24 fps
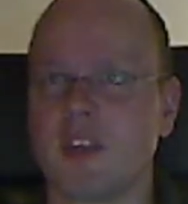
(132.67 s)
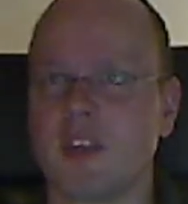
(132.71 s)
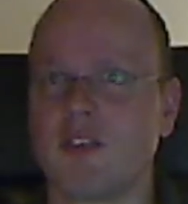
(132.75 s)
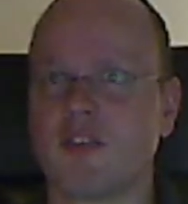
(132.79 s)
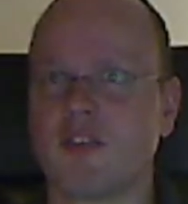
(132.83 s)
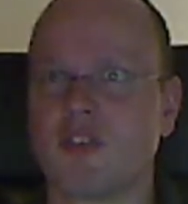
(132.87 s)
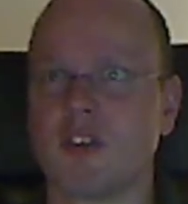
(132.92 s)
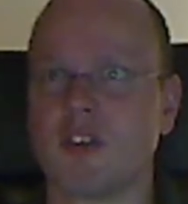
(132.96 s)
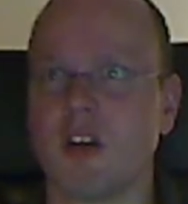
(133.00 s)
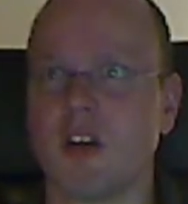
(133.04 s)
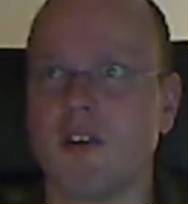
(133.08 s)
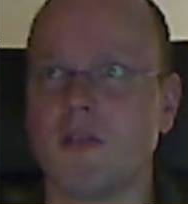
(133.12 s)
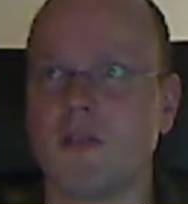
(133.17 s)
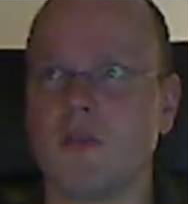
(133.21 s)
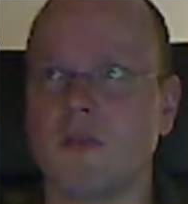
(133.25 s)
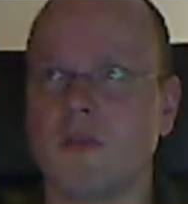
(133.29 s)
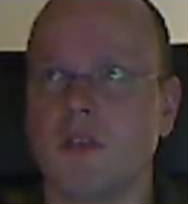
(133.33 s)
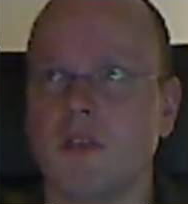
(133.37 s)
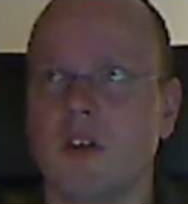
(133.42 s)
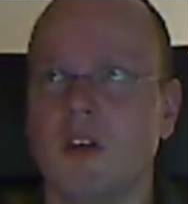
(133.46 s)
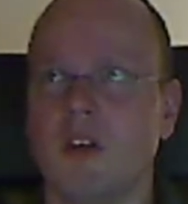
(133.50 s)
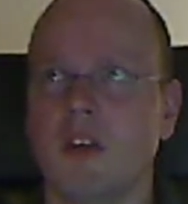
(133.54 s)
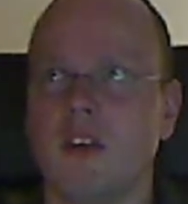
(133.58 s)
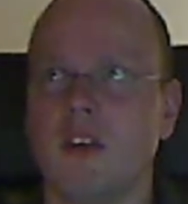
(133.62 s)

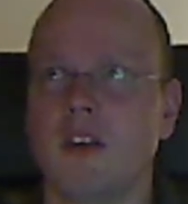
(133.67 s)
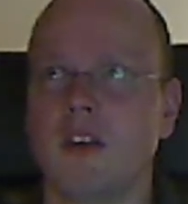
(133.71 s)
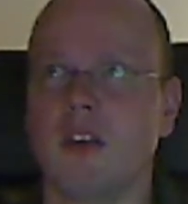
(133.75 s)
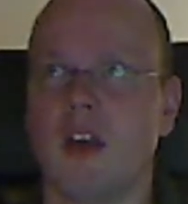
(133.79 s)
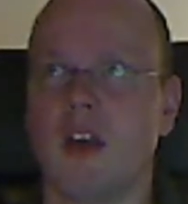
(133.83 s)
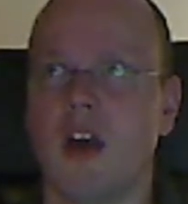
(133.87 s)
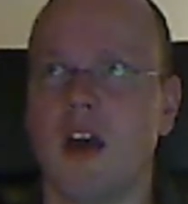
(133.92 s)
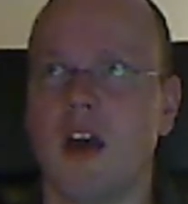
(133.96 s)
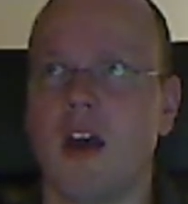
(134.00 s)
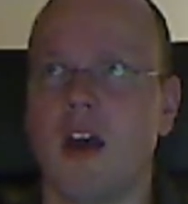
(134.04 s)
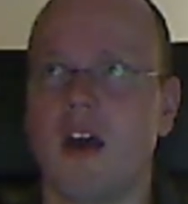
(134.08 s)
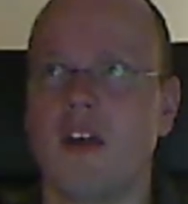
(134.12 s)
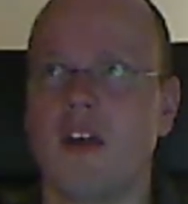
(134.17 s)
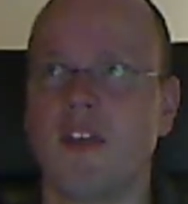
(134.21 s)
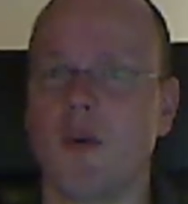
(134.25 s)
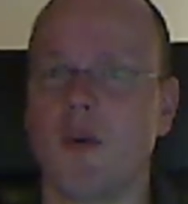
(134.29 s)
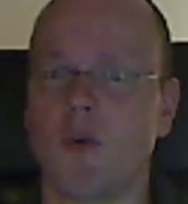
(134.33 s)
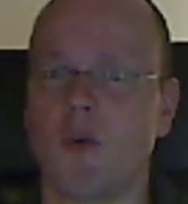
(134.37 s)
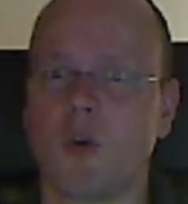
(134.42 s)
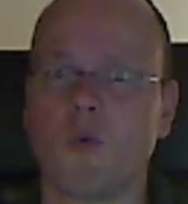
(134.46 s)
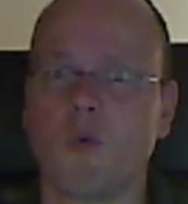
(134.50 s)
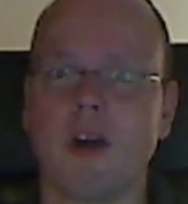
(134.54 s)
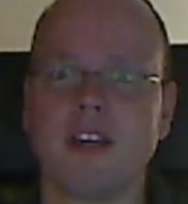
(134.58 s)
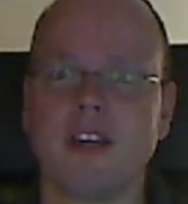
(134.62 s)
So they
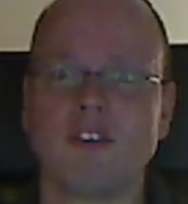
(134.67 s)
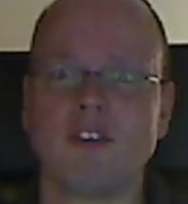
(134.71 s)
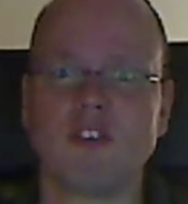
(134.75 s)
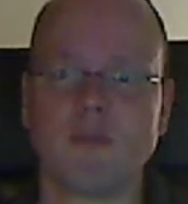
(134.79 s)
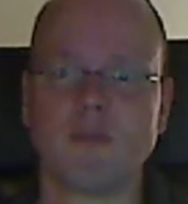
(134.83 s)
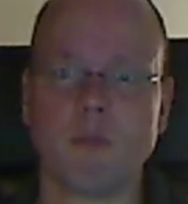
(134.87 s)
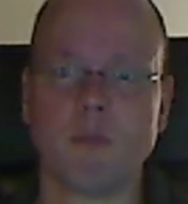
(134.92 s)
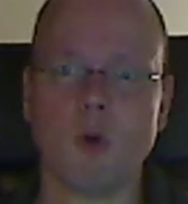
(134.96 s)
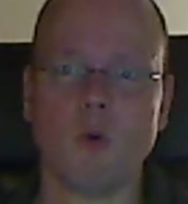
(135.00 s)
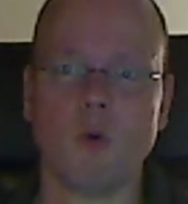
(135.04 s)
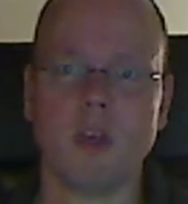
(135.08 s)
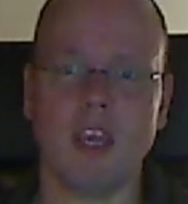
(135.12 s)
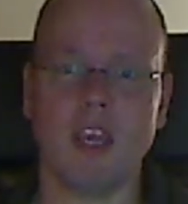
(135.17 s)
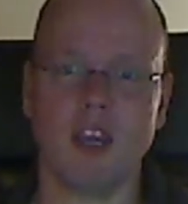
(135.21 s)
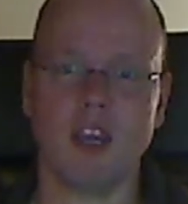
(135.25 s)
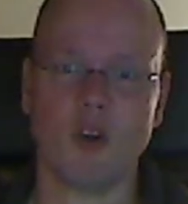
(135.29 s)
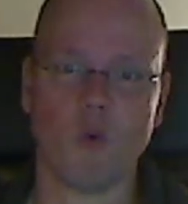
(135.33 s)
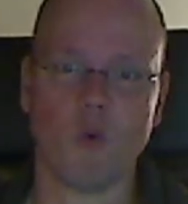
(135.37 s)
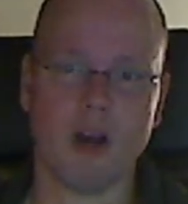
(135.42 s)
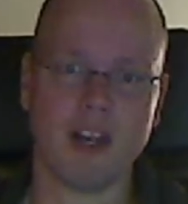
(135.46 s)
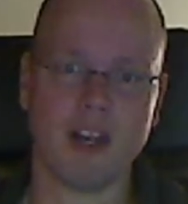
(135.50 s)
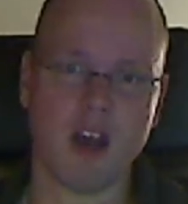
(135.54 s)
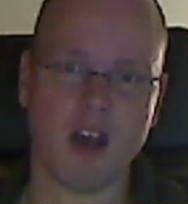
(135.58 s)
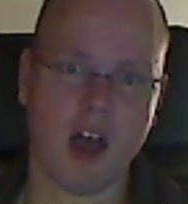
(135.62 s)
were quite spooky and
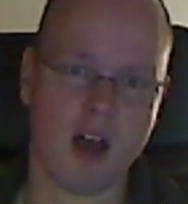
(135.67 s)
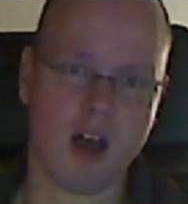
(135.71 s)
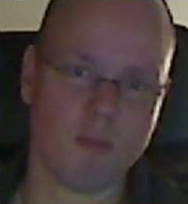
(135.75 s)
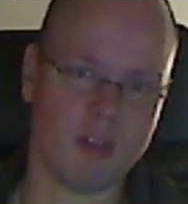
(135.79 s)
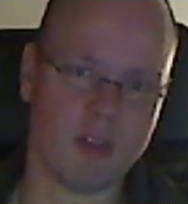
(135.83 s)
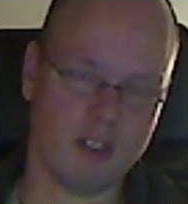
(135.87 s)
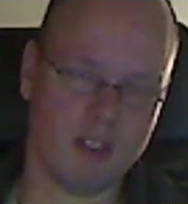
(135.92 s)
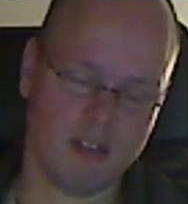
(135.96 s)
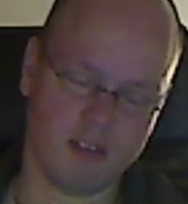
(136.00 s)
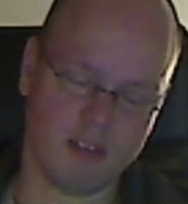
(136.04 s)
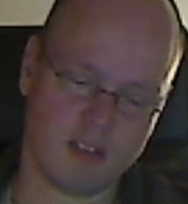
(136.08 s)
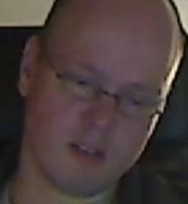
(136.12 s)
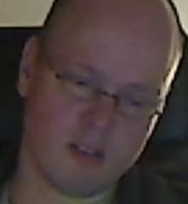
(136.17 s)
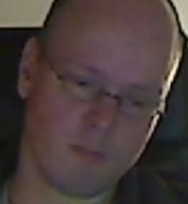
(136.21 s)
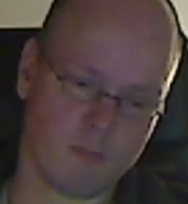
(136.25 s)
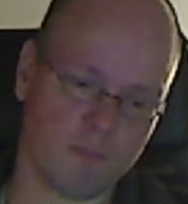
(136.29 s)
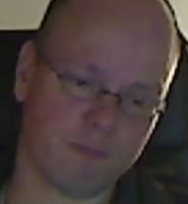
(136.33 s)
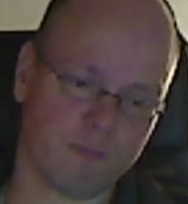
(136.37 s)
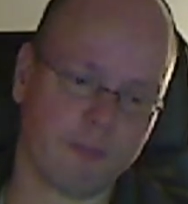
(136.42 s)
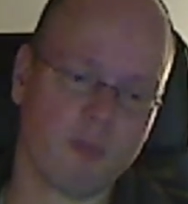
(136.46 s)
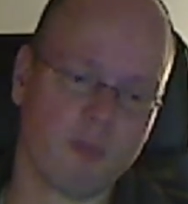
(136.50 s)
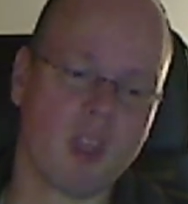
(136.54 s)
quite ominous.